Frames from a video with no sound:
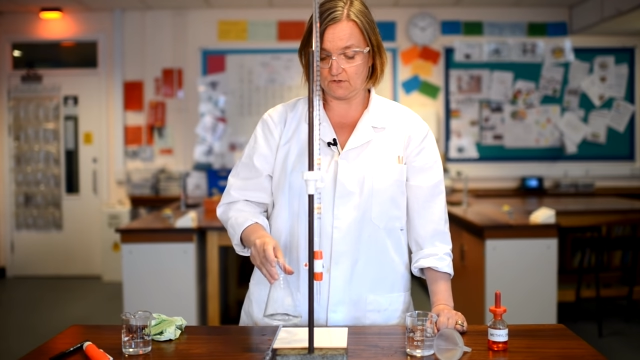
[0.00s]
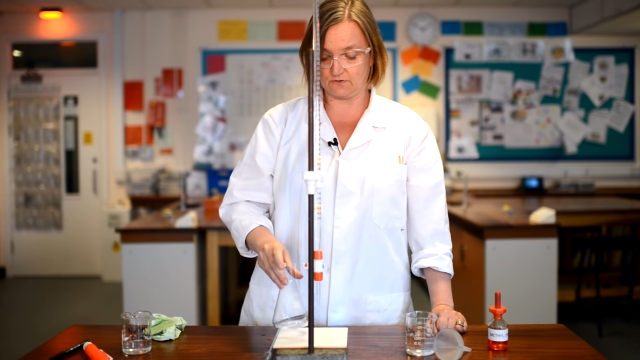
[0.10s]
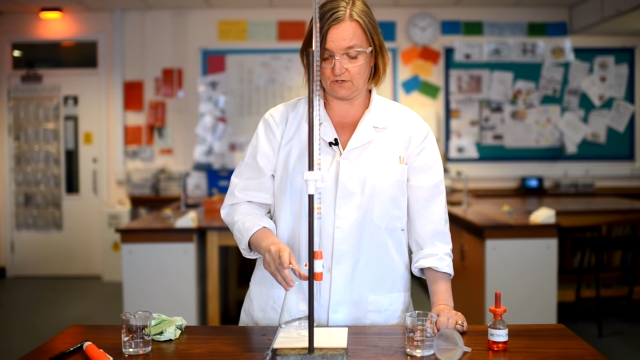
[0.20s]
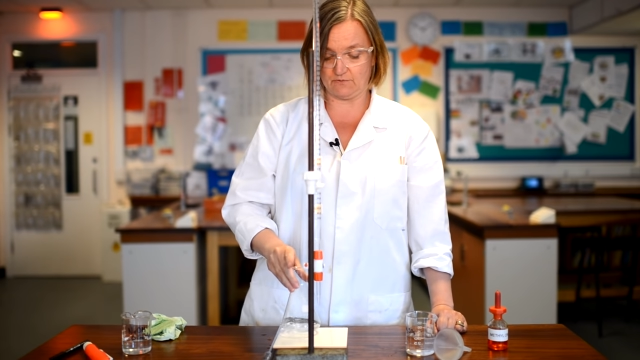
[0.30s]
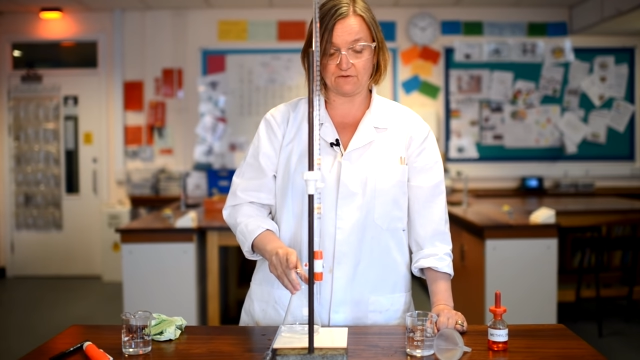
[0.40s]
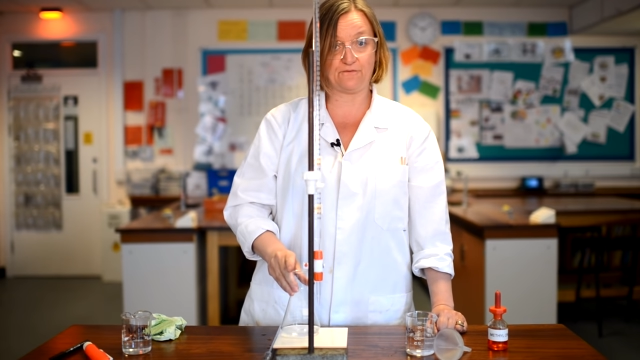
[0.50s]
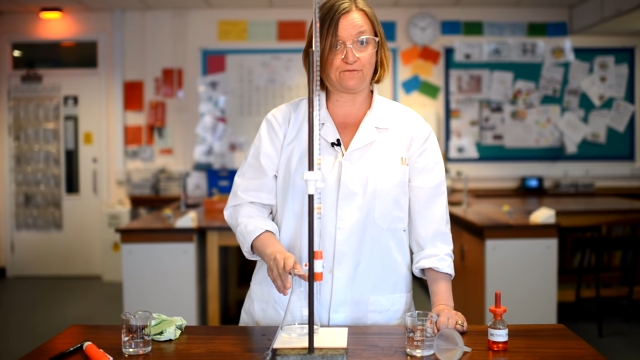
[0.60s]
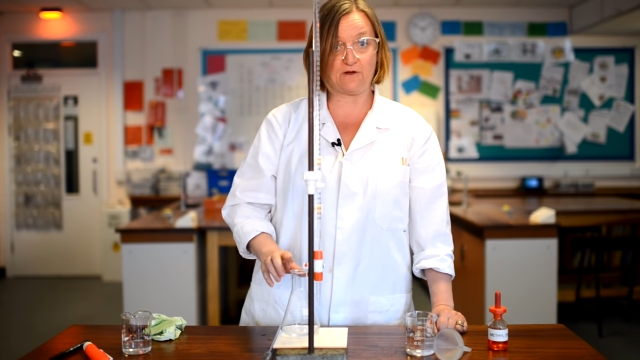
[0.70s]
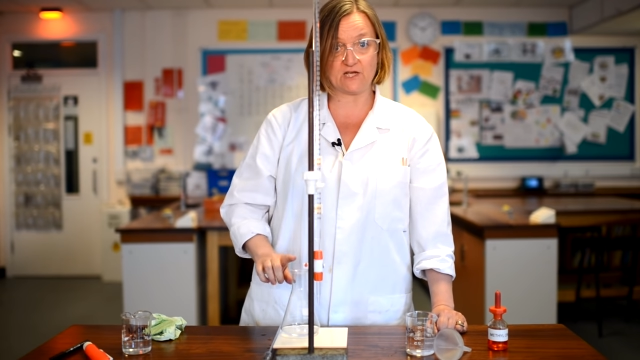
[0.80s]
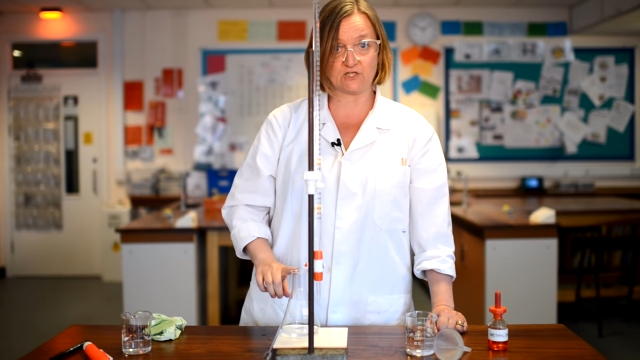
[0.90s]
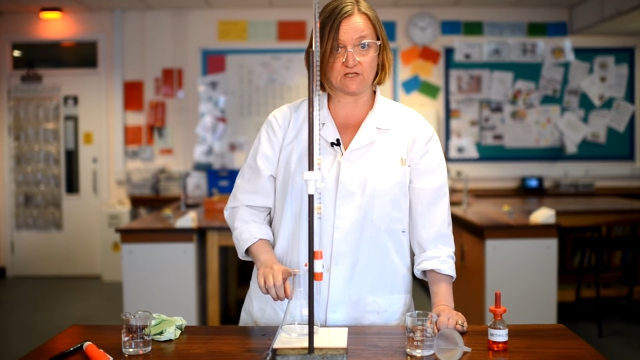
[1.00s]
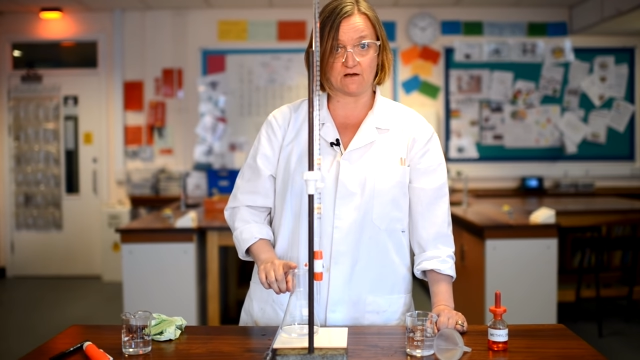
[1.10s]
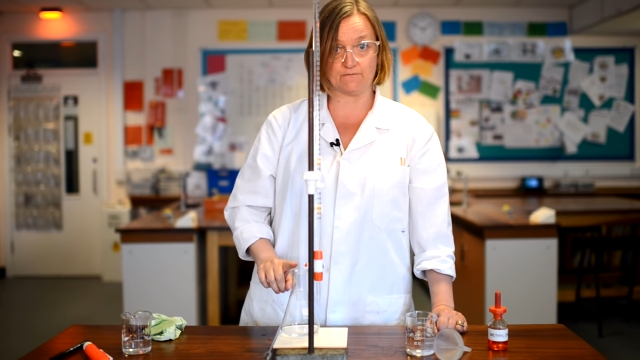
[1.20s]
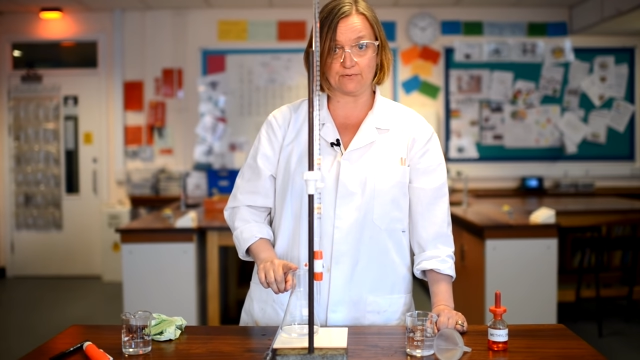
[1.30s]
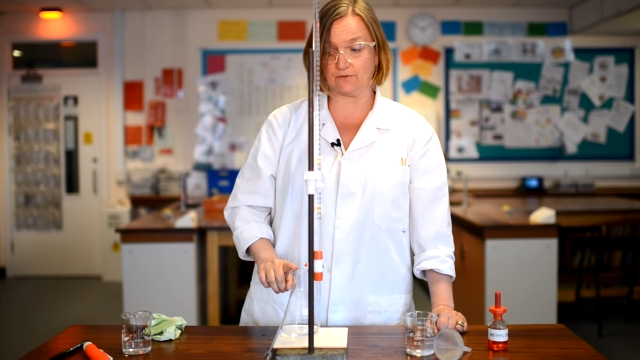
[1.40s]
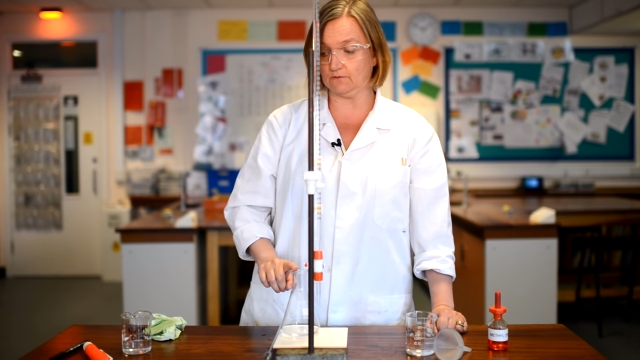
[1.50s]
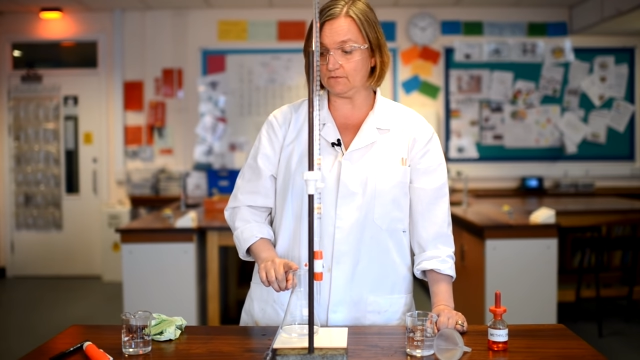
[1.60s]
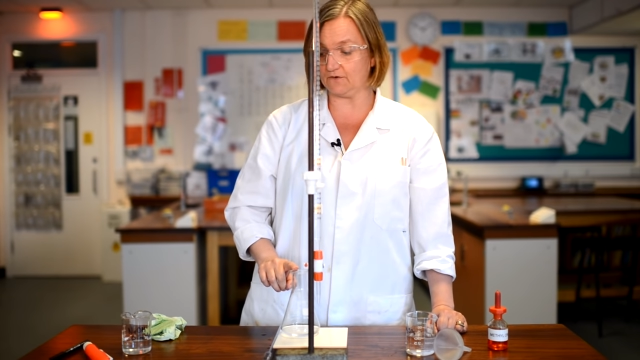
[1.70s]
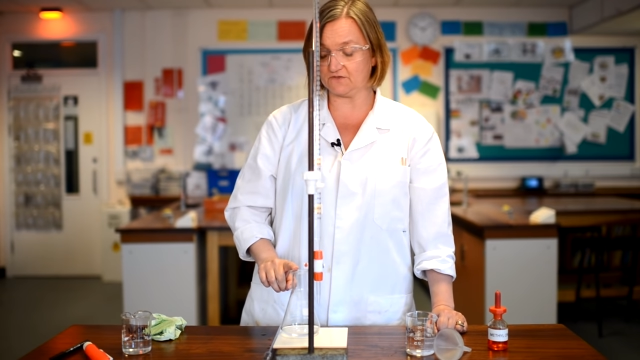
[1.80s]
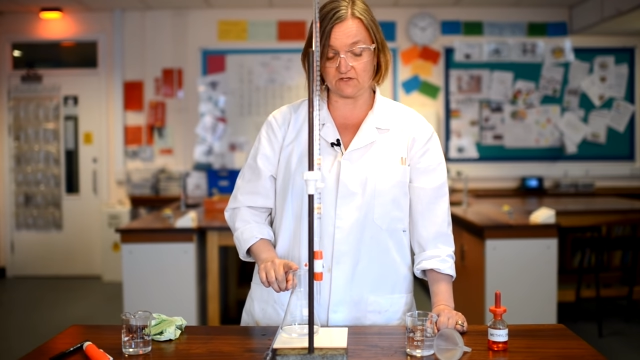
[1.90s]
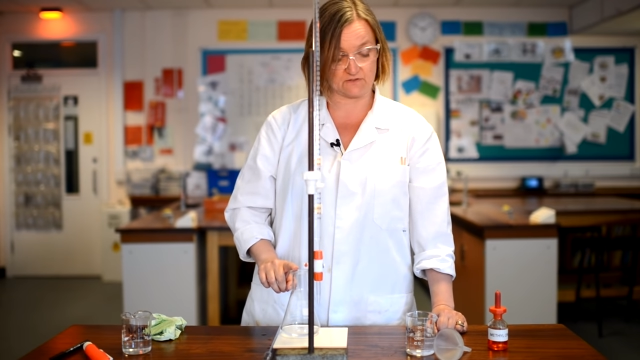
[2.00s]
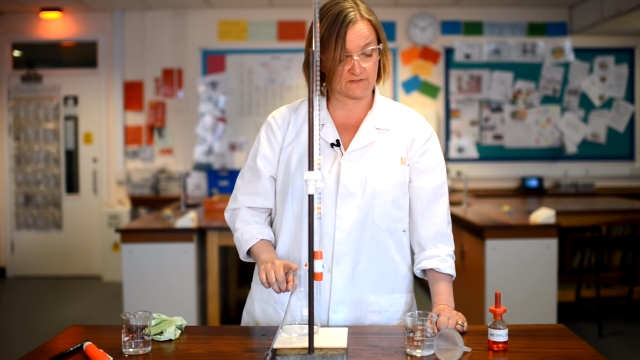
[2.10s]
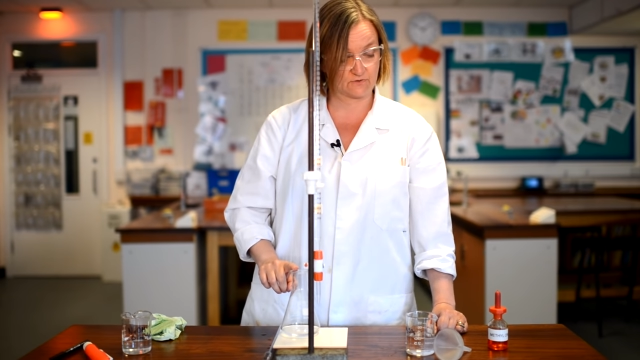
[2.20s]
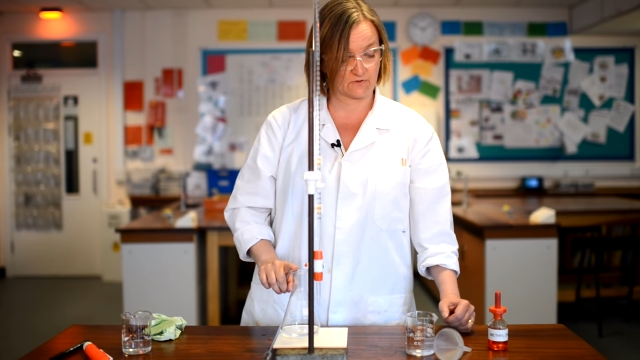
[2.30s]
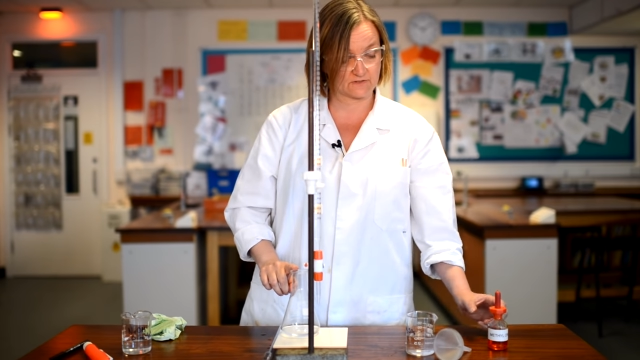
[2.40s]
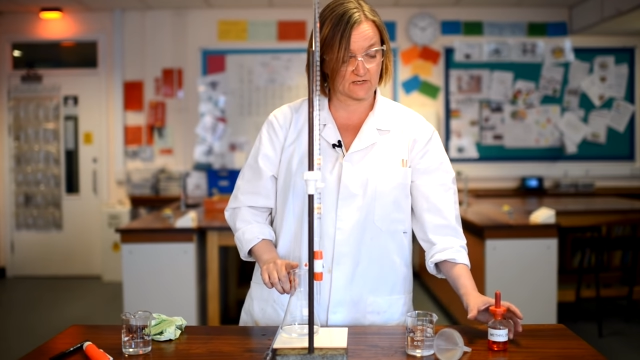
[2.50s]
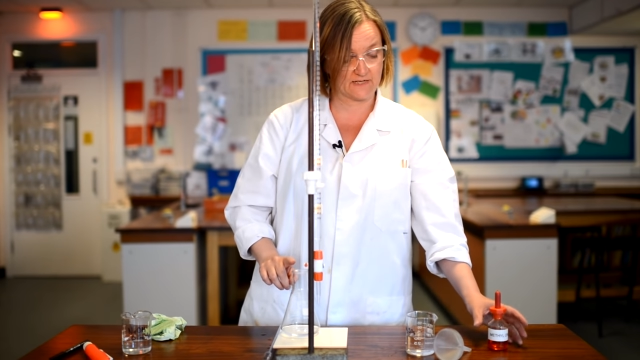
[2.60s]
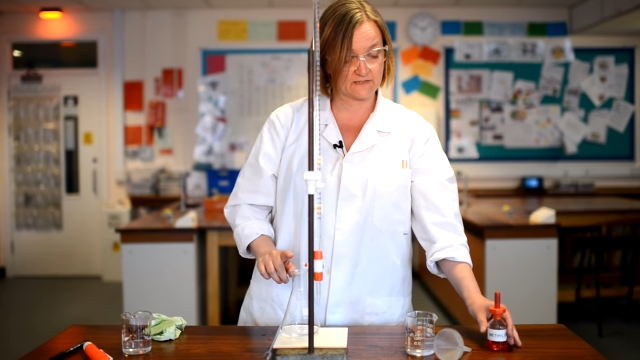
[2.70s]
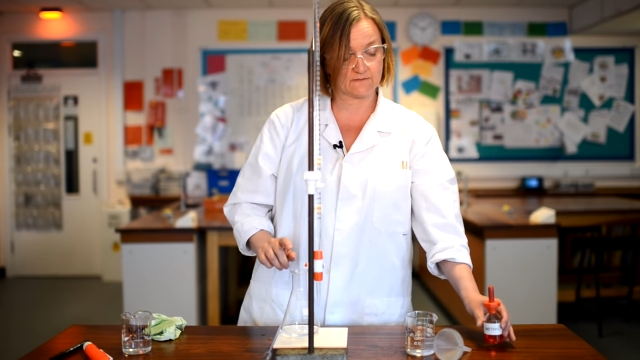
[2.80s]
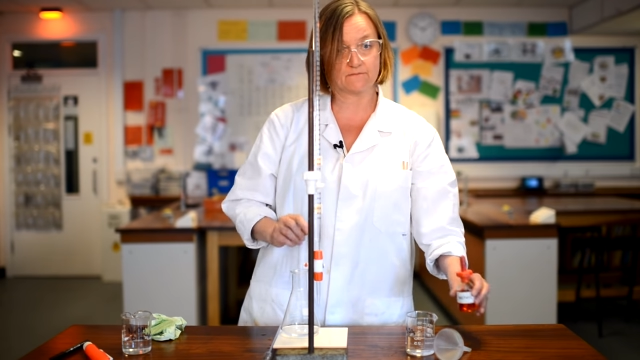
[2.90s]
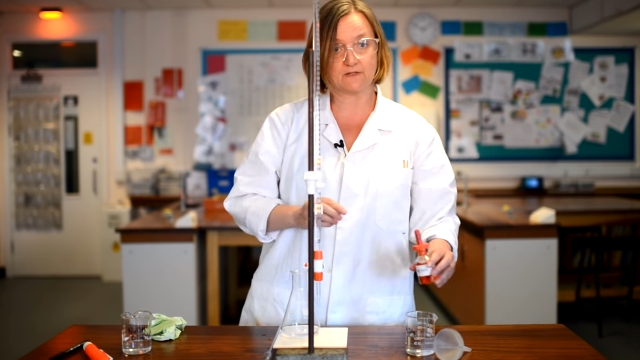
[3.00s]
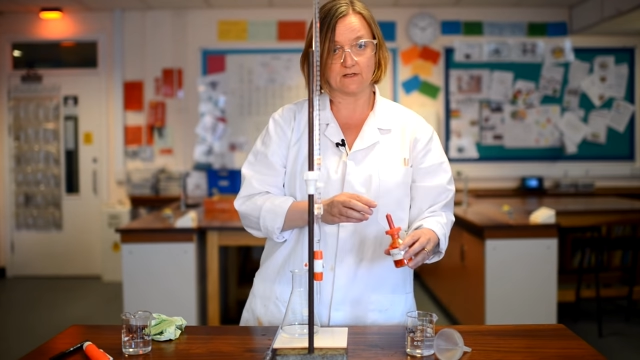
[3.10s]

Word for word: So with a fresh sample of sodium hydroxide,